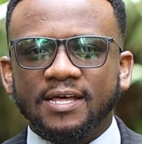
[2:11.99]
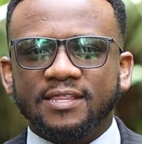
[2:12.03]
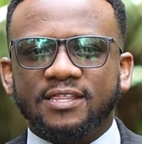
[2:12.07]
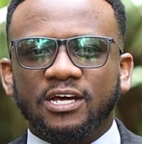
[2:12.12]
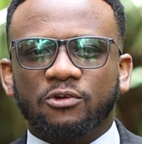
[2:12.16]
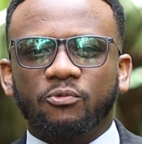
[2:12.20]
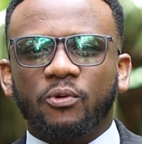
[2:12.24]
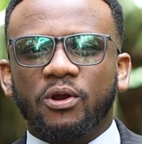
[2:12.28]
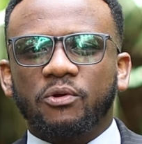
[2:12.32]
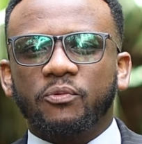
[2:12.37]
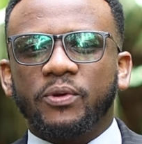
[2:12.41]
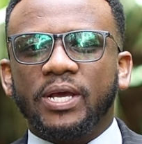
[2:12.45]

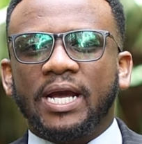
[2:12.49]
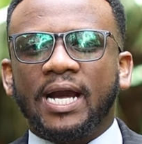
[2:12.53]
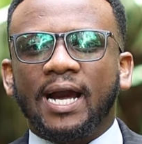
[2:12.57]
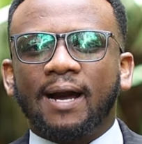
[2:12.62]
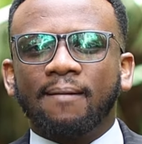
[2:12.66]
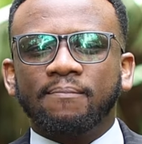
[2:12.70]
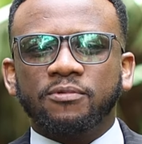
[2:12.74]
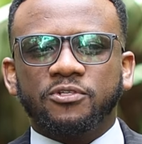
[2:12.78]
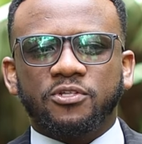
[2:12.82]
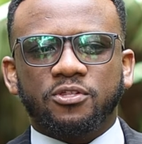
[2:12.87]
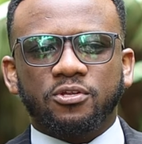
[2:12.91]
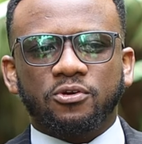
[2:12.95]
That when we
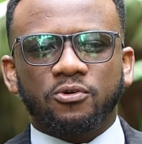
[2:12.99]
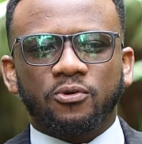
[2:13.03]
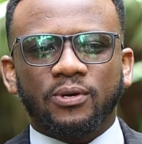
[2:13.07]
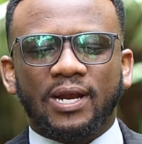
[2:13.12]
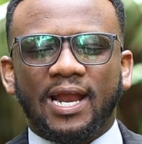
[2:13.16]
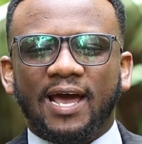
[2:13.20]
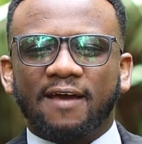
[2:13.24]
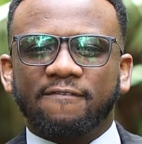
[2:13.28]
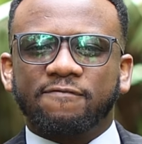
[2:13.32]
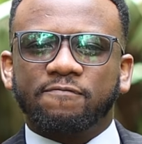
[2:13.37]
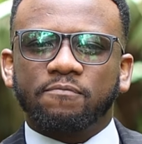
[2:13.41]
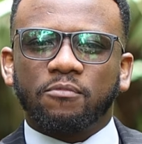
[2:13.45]
come through
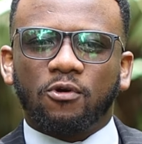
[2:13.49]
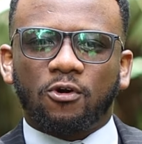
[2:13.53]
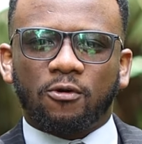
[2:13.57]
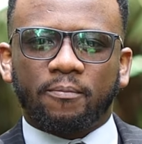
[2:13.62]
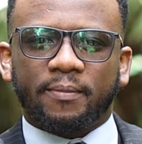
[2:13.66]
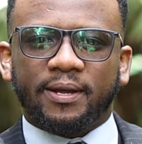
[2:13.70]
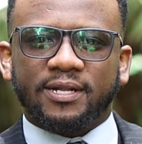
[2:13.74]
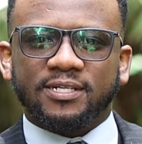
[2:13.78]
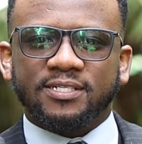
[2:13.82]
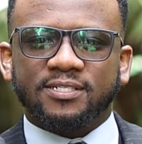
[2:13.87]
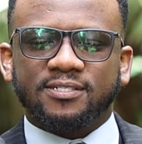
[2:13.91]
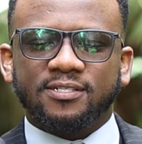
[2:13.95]
life
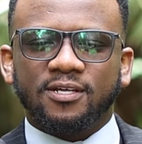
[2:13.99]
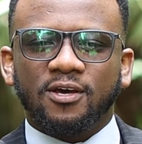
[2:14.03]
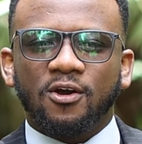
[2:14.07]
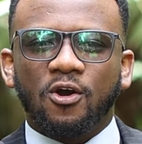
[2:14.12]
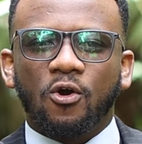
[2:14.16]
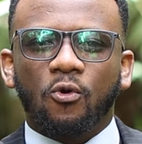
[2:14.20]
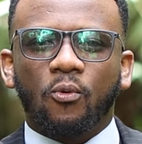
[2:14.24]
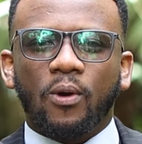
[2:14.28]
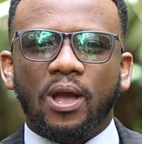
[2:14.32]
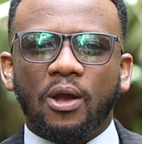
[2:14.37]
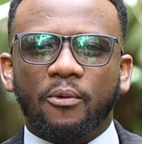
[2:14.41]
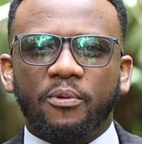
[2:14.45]
moments
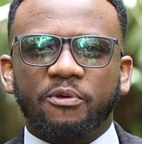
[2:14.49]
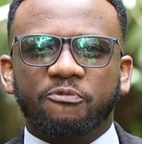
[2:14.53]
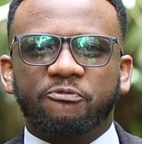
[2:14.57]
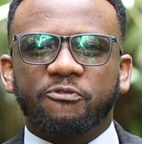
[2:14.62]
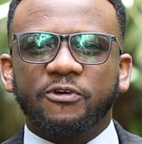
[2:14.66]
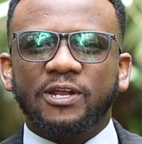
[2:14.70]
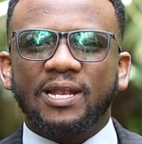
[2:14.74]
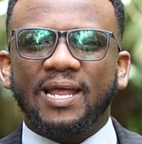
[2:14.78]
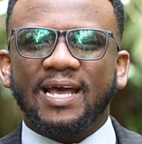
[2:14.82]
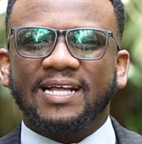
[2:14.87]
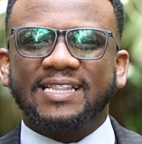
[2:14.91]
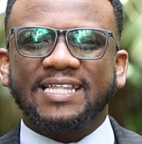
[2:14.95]
where we
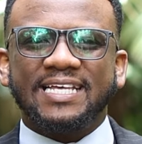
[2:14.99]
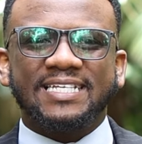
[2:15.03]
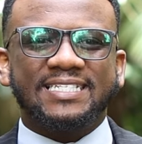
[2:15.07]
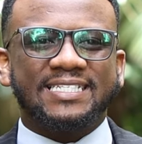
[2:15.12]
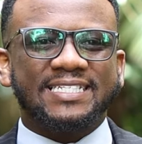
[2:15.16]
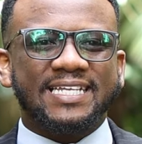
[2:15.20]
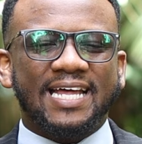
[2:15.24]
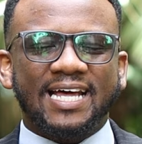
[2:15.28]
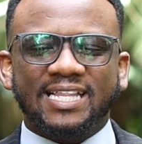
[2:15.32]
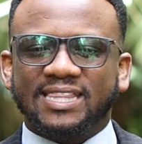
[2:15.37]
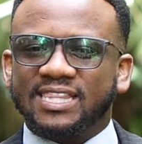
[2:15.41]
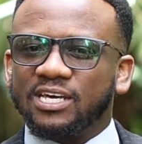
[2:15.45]
feel like
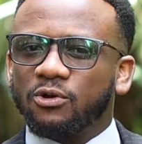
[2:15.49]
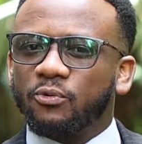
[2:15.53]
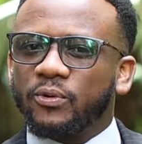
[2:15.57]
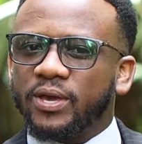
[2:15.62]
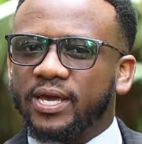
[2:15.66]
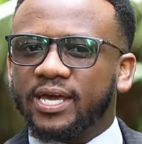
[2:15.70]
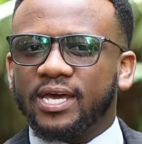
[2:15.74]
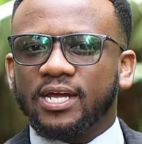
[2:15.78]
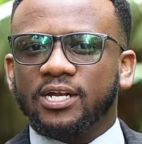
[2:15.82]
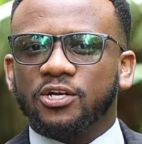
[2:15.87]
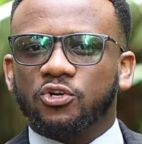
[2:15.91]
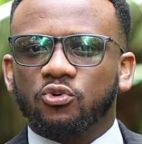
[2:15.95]
there's nothing
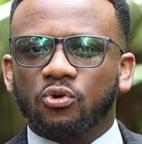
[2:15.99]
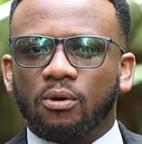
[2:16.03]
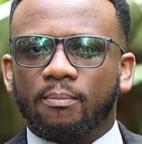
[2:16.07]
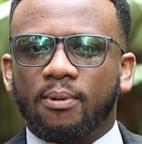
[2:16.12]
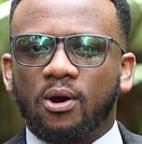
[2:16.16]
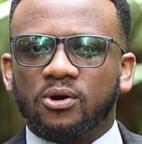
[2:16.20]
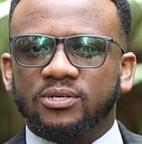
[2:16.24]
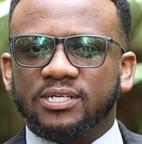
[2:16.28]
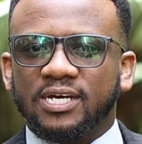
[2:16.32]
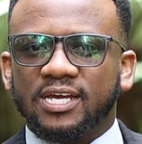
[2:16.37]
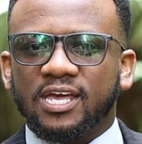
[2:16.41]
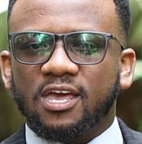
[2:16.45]
we can do
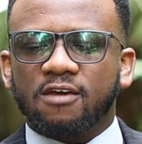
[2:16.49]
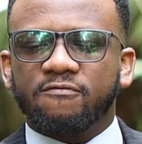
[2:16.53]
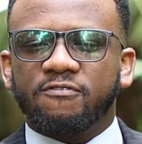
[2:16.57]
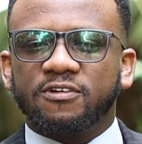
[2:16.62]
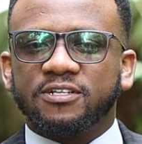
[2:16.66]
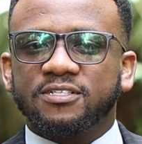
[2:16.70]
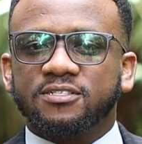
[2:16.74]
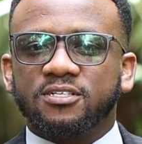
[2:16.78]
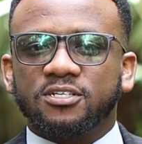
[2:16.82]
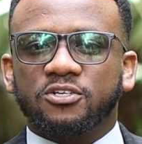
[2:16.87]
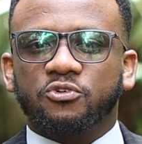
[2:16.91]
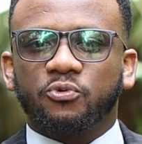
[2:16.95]
about a
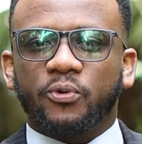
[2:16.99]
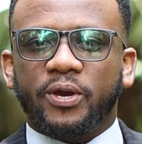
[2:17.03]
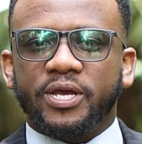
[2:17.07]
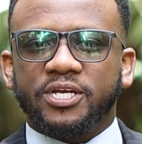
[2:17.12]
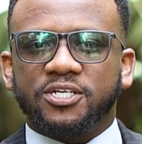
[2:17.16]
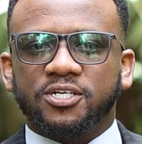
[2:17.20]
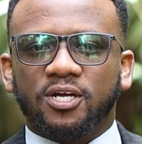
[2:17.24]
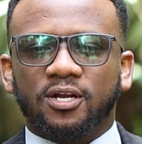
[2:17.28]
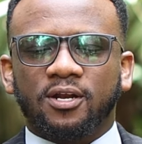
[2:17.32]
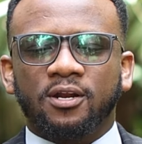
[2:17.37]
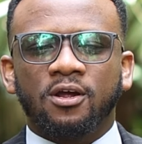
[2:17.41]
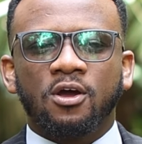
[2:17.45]
given
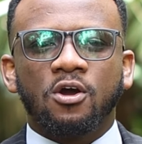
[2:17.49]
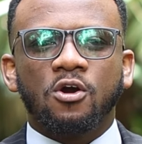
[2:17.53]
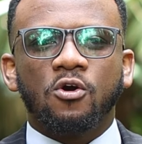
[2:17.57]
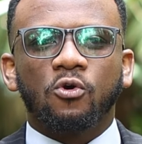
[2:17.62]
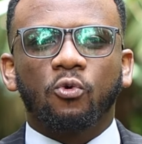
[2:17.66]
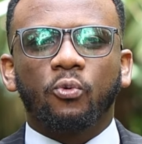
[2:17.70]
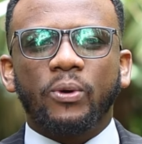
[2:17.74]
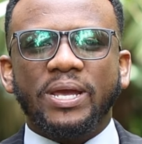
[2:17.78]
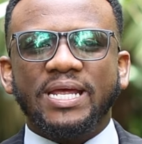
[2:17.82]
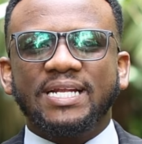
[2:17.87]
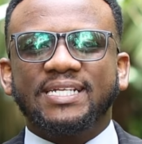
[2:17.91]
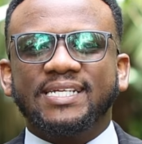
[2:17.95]
situation,
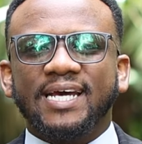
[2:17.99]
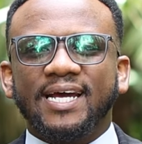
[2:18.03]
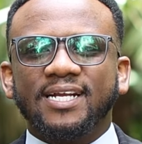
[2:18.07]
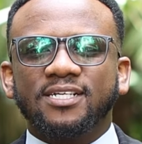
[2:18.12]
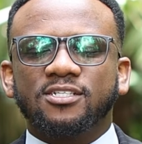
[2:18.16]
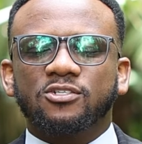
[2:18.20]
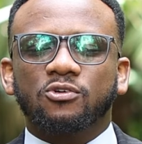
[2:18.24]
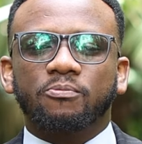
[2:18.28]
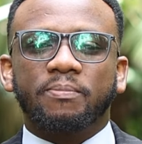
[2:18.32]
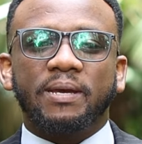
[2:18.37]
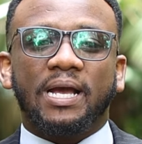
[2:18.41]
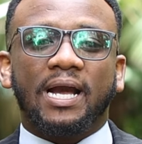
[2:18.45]
we
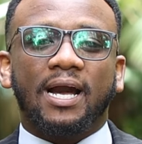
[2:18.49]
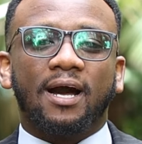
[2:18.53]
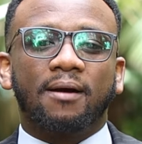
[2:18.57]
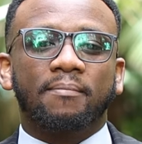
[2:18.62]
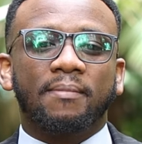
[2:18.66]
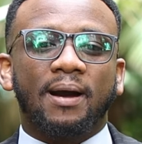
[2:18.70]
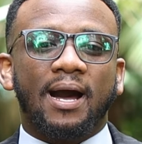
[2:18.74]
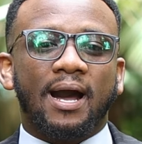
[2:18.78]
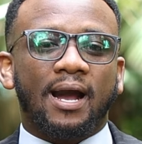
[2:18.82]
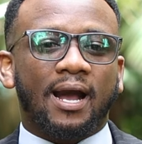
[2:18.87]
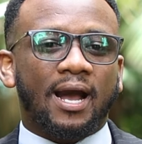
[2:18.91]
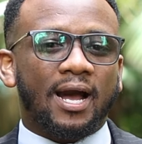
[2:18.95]
tend to
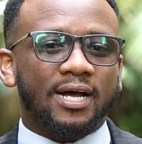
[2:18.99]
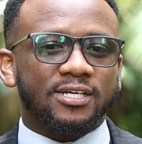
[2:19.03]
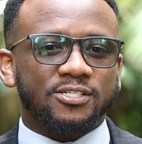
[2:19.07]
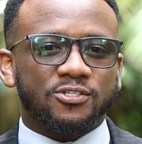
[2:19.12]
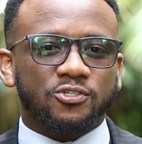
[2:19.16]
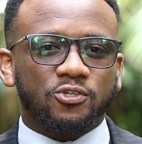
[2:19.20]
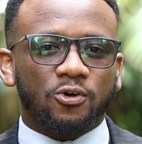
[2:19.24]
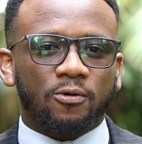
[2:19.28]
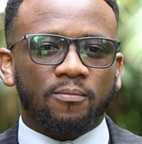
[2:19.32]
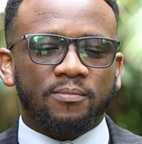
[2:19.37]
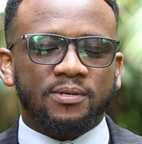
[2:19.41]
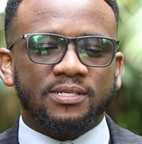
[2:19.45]
become
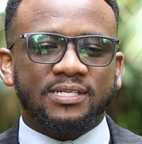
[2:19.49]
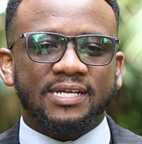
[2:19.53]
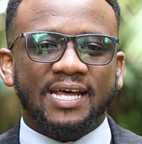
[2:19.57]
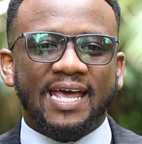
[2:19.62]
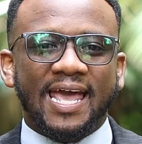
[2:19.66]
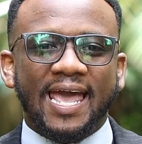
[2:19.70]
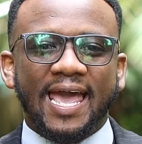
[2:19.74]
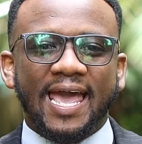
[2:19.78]
accustomed